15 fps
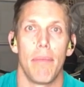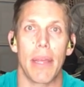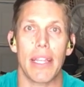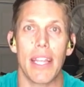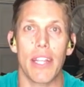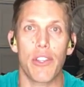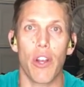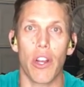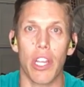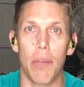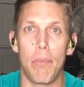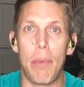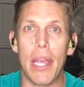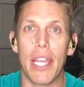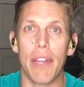Make that
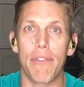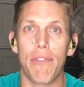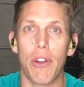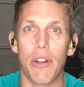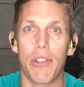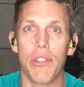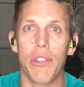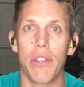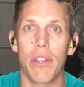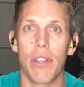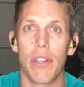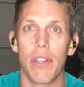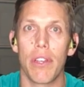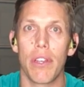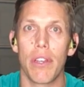target big at first,
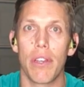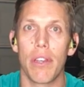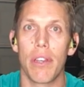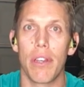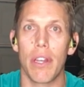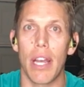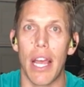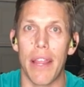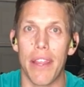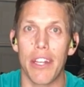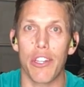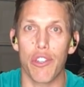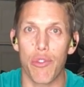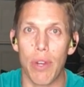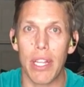and
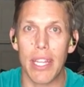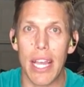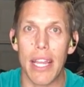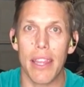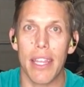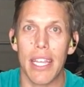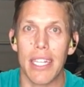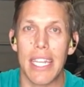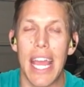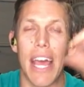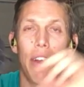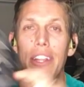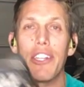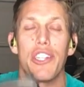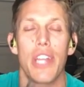then shrink that thing
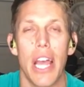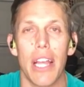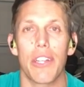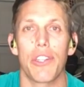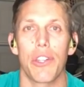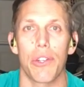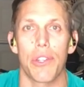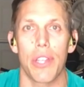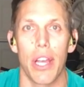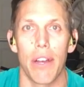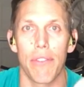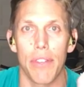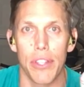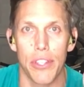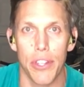down and challenge
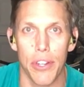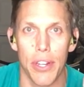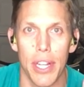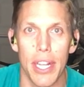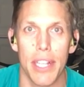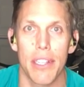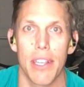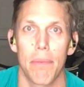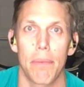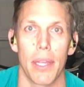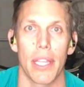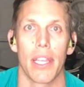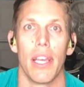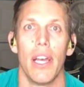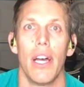yourself until you're hitting
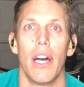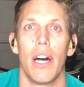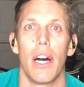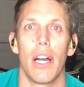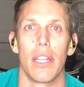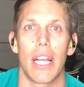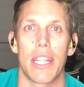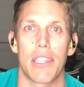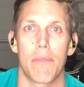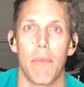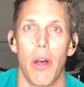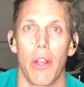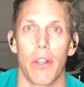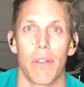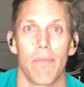something a lot
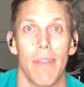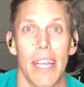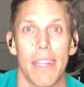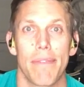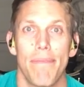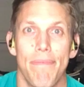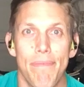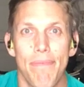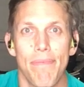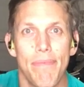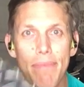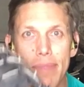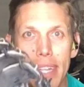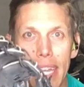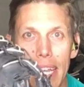smaller, like,
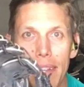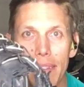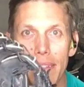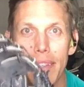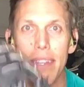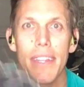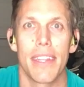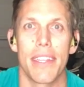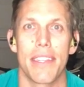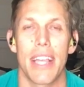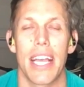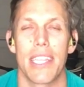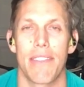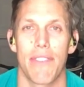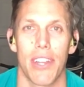again, the
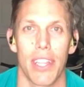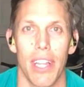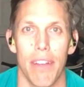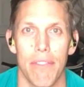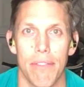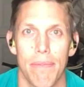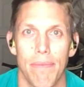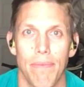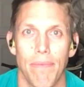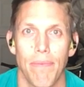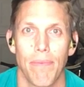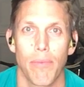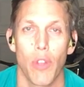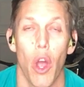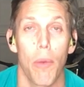size of a glove.
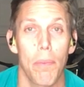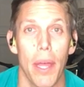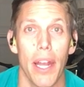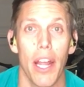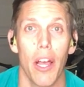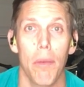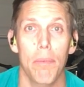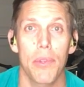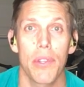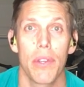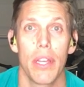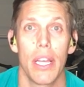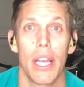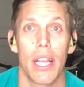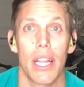Hope that helps.
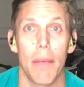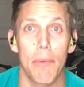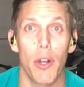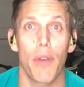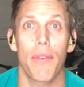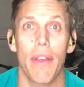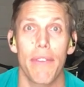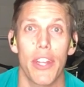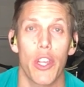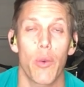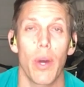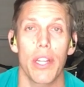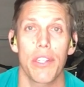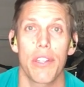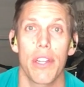Let me know if you have any
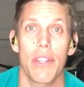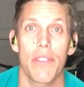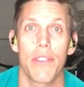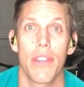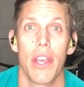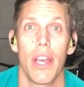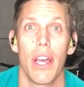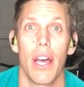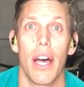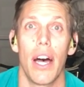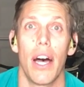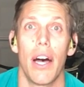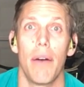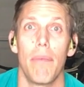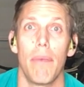questions,
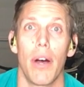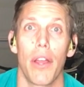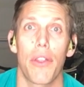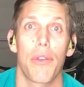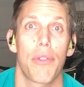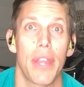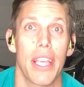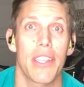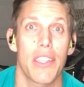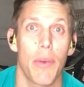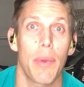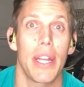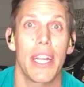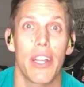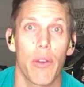other things that
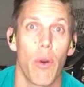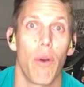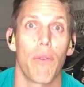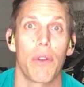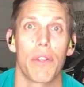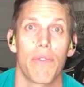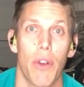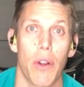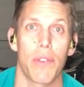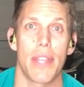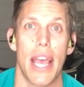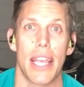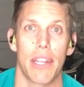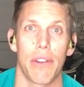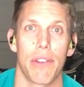we need to go over as far as
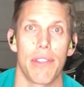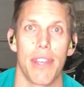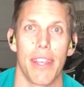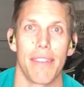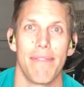accuracy.